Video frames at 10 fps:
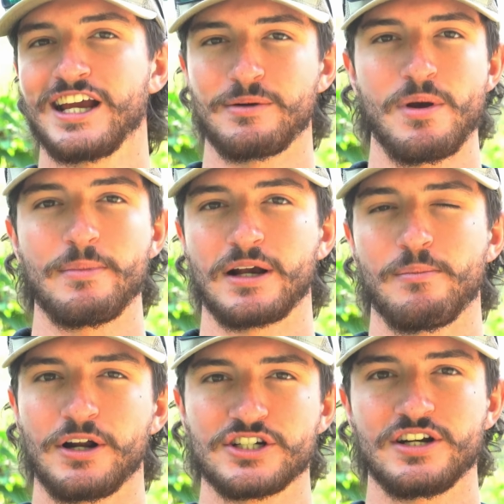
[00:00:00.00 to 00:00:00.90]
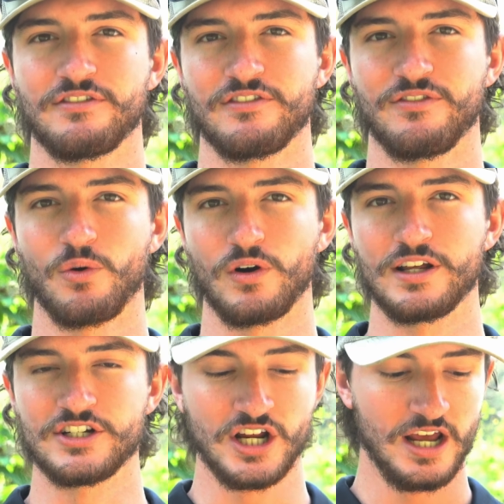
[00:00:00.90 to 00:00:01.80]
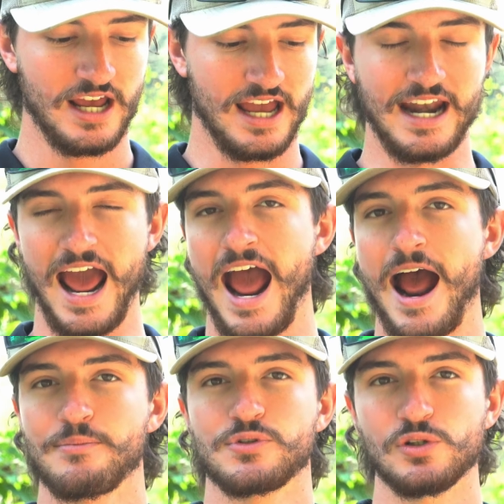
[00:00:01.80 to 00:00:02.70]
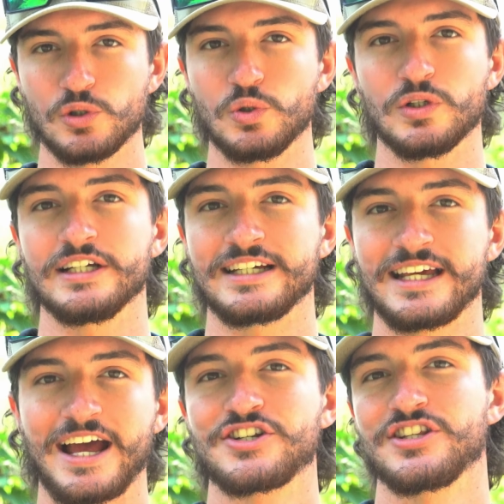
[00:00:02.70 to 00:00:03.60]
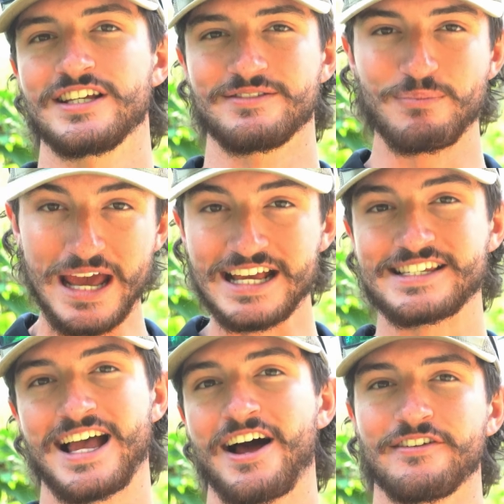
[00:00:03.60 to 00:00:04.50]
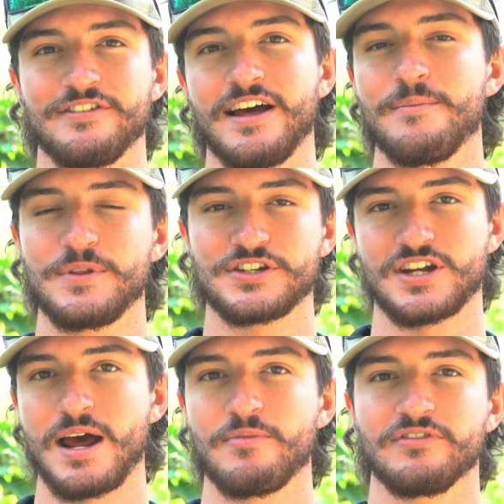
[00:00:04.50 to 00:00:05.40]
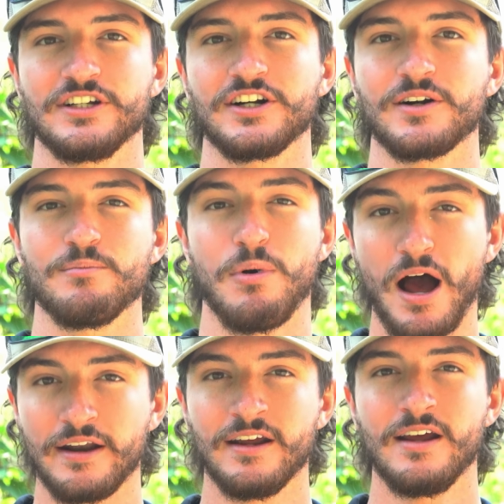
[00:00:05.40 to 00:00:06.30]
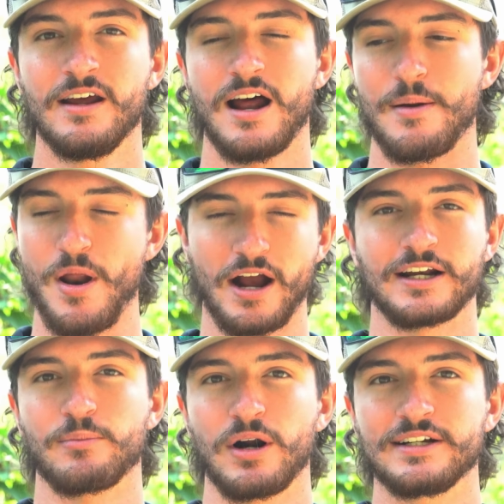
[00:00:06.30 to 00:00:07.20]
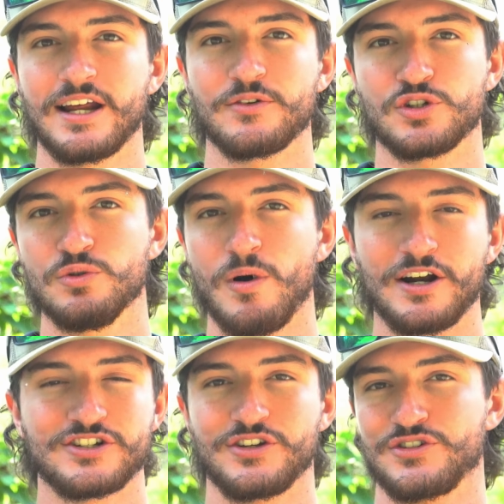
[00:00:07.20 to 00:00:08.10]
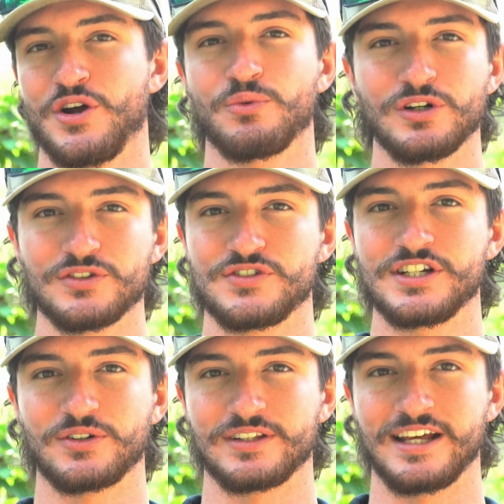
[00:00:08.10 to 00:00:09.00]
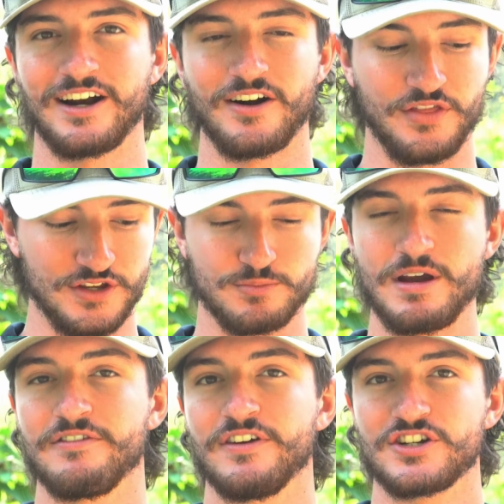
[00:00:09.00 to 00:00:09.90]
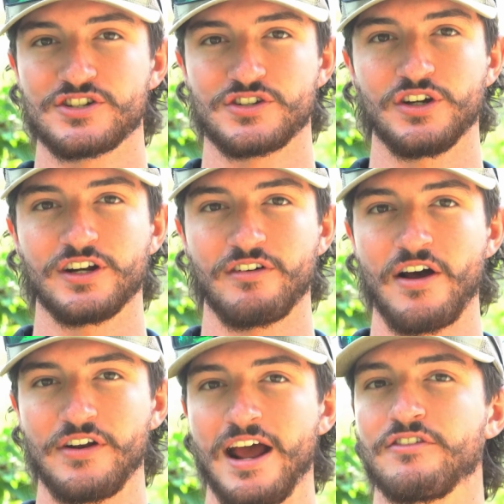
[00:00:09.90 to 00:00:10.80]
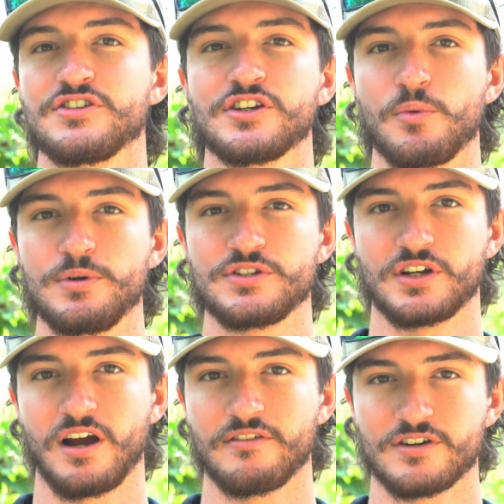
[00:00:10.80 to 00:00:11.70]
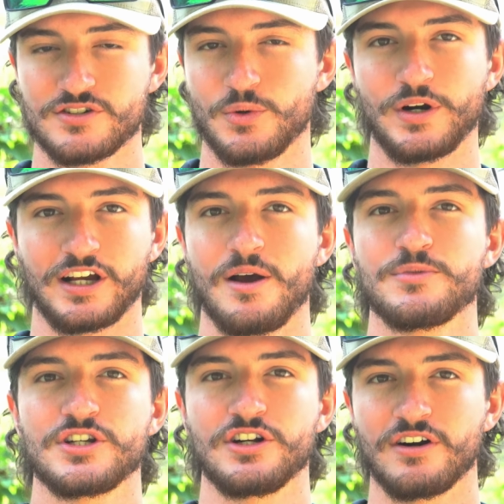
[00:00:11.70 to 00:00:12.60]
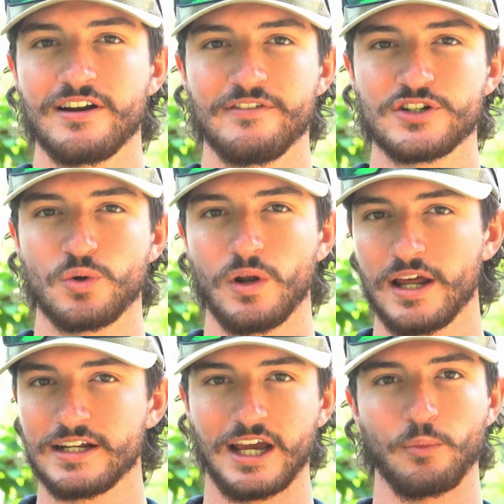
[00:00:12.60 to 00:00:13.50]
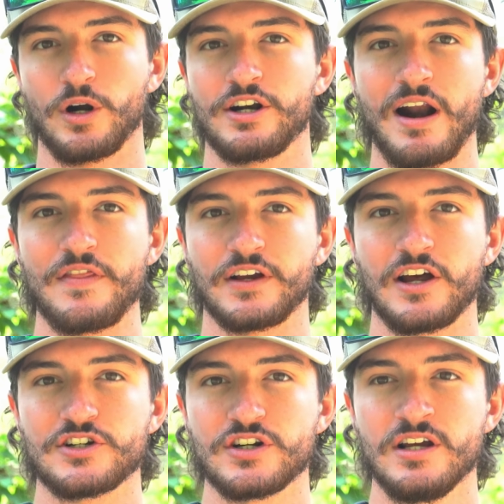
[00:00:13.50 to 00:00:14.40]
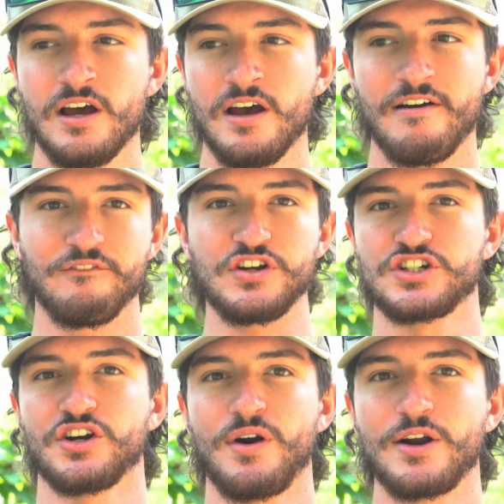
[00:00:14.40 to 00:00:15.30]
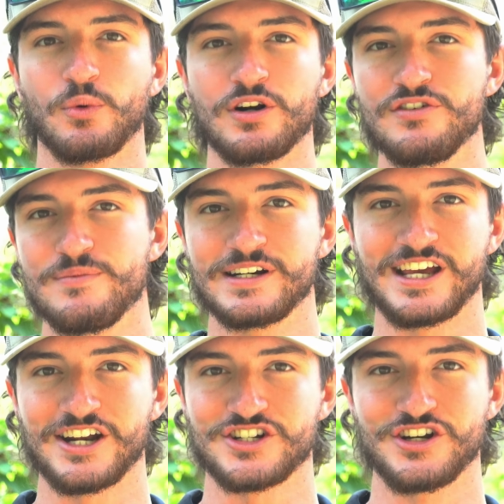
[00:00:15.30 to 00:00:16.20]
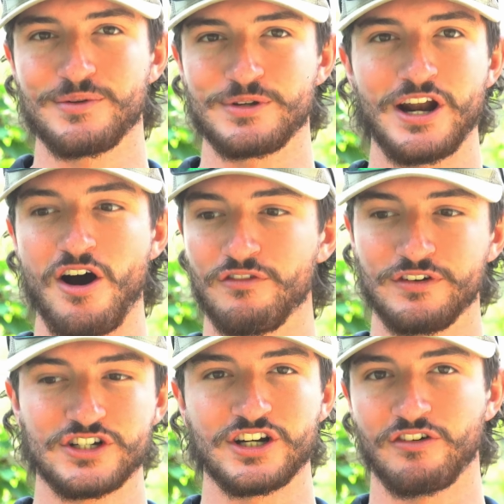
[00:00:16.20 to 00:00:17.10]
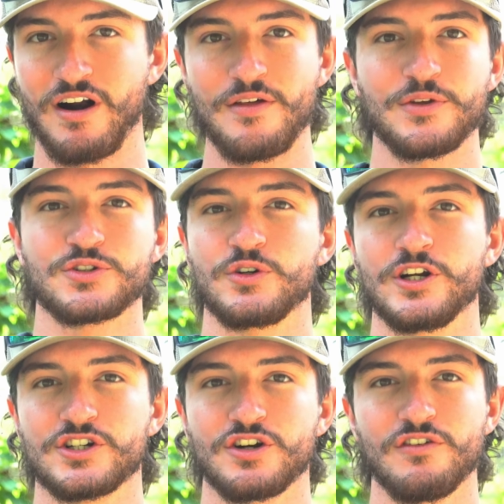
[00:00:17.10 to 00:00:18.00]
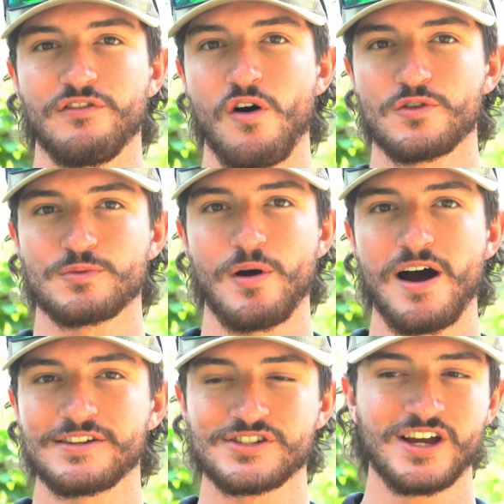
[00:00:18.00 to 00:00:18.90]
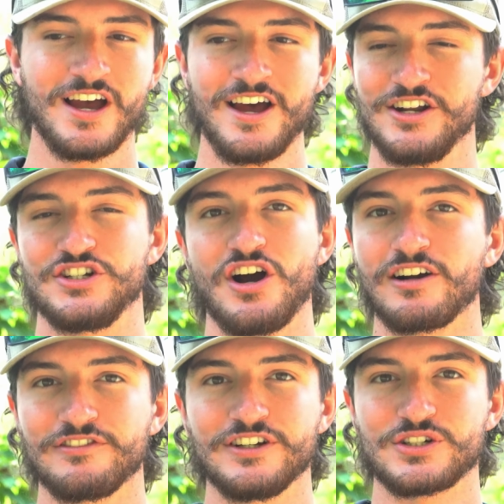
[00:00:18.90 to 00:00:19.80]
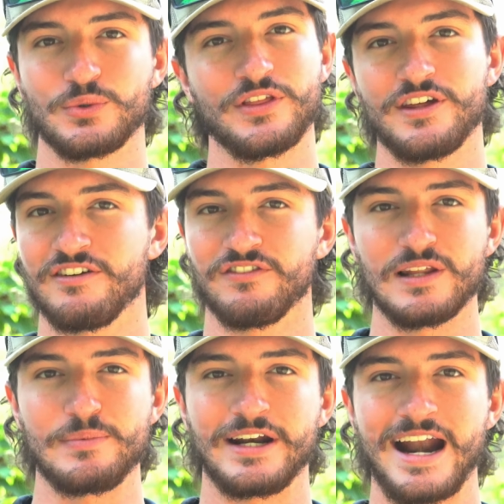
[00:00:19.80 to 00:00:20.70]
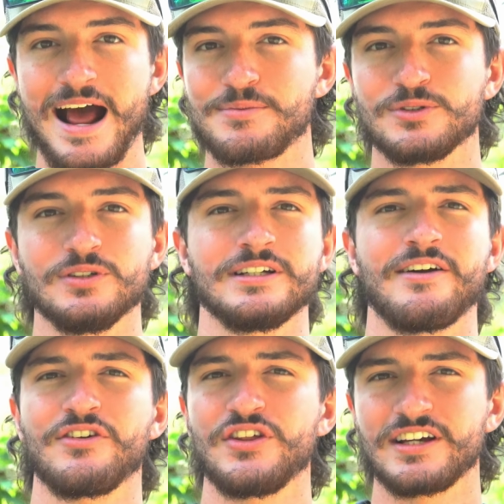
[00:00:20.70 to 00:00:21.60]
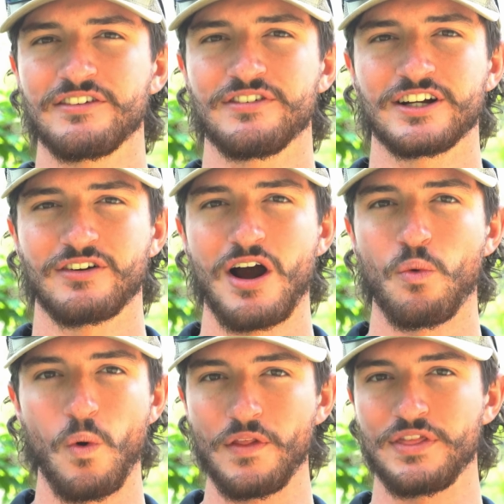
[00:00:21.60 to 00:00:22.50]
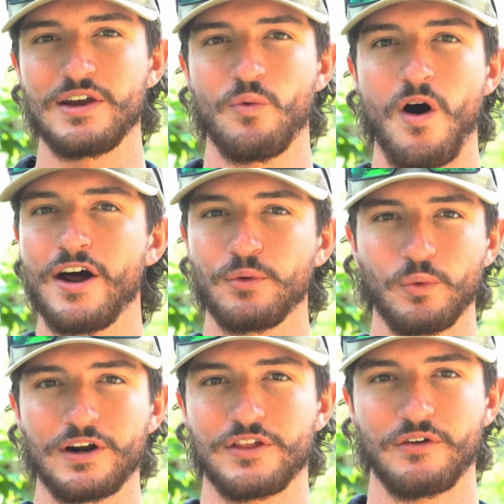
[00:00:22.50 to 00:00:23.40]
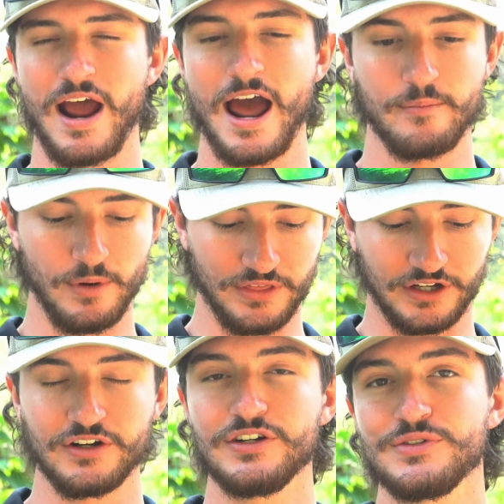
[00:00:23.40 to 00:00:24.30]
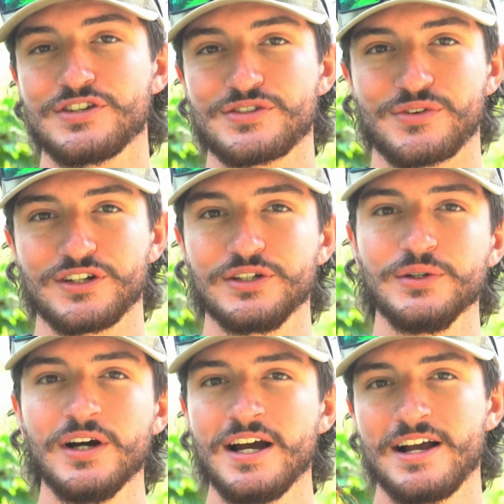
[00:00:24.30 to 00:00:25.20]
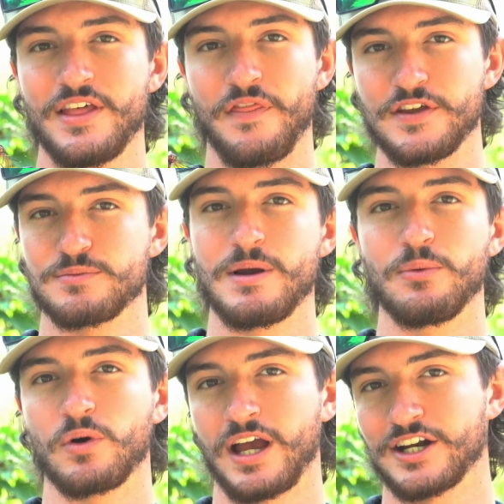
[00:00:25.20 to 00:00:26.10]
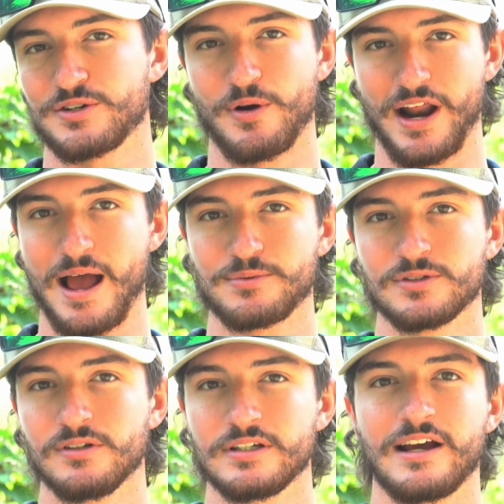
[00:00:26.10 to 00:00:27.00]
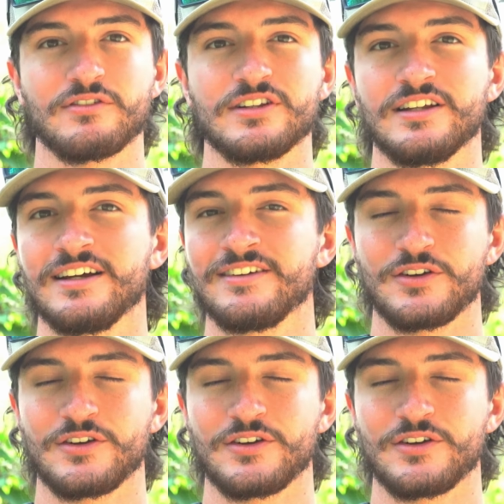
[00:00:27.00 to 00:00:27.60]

It can mimic a bunch of different forage and absolutely catch the piss out of them this time of year. But I'm not going to break down too much. There's no real secret there. This bait fish is good around every single piece of cover. So when it comes to your individual lake and where you're at in the country, fish it around where you've been catching them, fish it around those traditional fall spots, junk fish with it, flip it at absolutely everything and figure out what they want, where they're at. But the good news is for you that this bait will catch them on absolutely everything.